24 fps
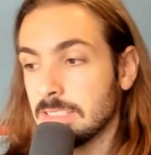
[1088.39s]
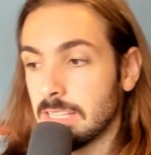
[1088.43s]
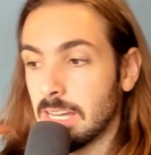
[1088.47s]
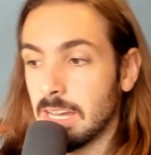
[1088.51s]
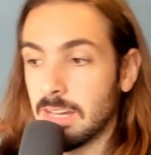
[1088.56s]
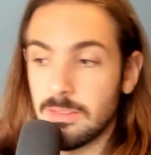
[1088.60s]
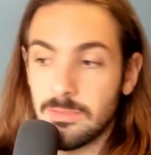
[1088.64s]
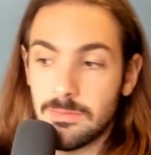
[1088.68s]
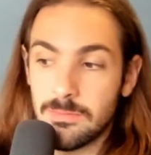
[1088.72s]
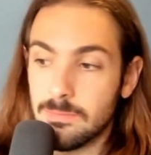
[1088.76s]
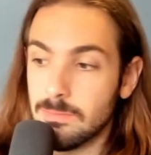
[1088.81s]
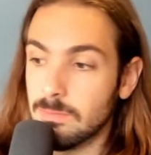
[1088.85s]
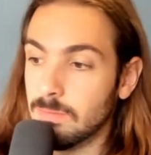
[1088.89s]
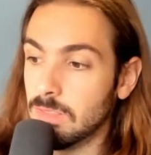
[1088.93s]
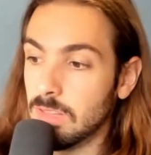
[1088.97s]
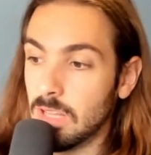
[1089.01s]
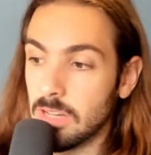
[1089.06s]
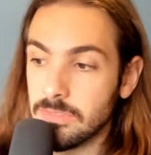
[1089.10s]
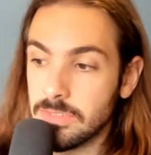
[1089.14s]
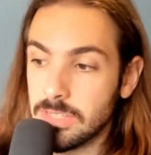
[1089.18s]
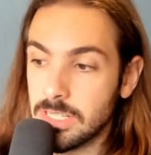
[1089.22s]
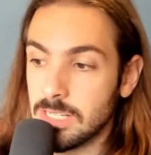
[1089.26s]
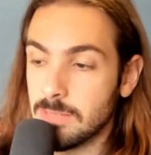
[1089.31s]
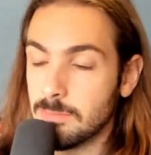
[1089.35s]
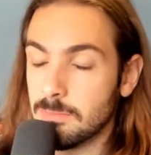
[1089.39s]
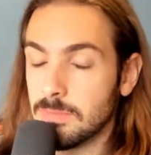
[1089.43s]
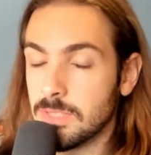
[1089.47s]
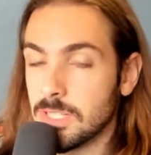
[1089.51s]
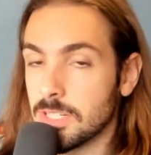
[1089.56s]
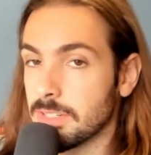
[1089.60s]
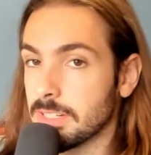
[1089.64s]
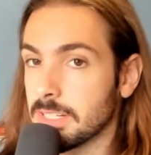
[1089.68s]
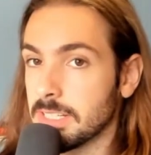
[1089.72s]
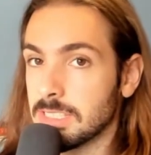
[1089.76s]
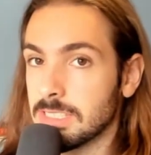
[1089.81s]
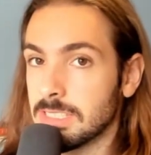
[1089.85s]
I've loved him
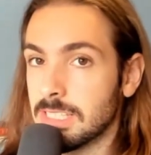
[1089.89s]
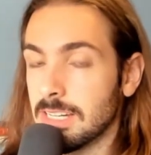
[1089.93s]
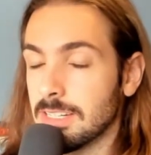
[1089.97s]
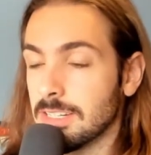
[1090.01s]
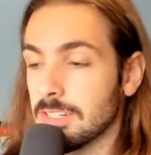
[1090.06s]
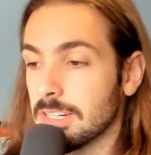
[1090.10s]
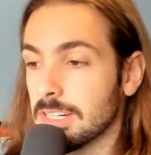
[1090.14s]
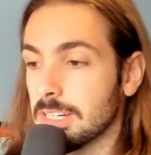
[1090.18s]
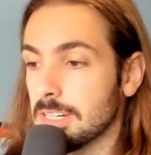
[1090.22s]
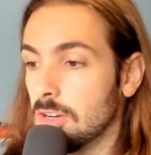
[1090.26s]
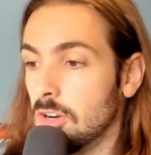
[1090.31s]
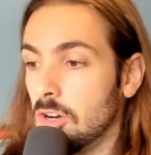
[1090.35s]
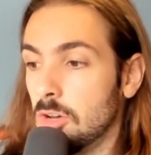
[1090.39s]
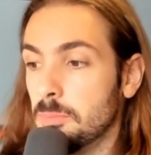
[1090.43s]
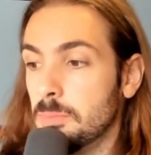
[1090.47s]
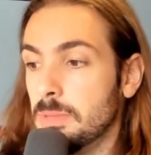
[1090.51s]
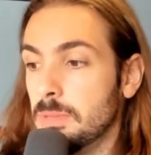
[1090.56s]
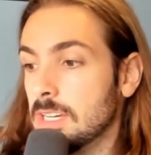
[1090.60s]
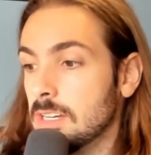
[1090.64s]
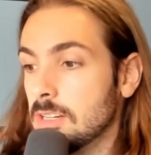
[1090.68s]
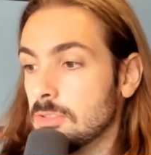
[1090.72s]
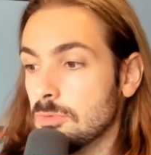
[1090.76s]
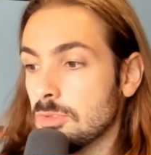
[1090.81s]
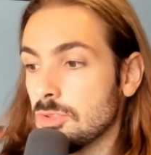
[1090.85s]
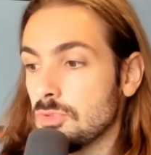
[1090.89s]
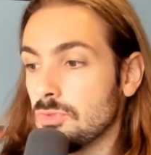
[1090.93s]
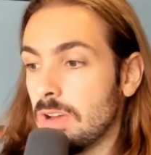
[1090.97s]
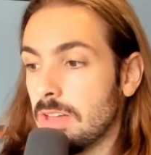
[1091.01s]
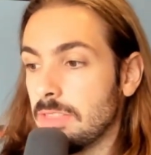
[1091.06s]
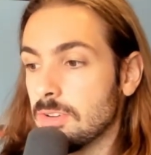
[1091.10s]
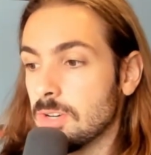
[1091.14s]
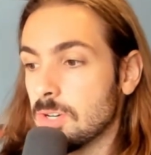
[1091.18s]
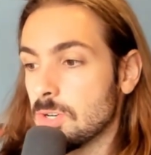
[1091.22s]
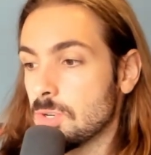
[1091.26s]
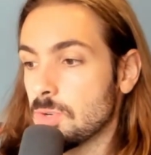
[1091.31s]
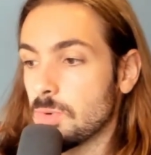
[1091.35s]
during his tenure here, albeit it was rather
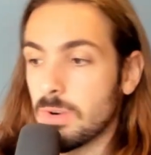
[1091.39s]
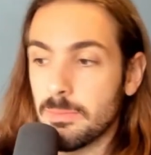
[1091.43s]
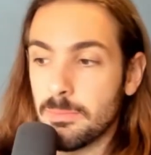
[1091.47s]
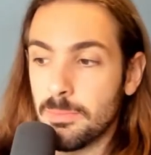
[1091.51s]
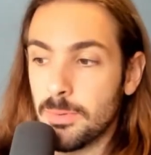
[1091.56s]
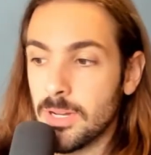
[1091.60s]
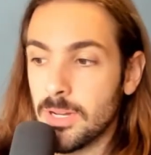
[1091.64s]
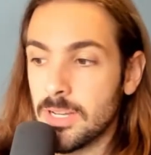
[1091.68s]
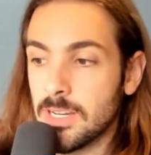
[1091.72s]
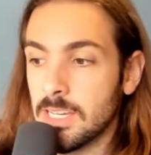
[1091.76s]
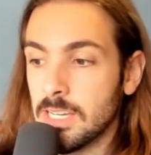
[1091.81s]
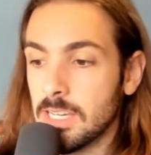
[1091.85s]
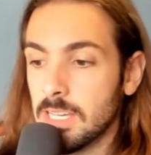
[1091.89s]
short, but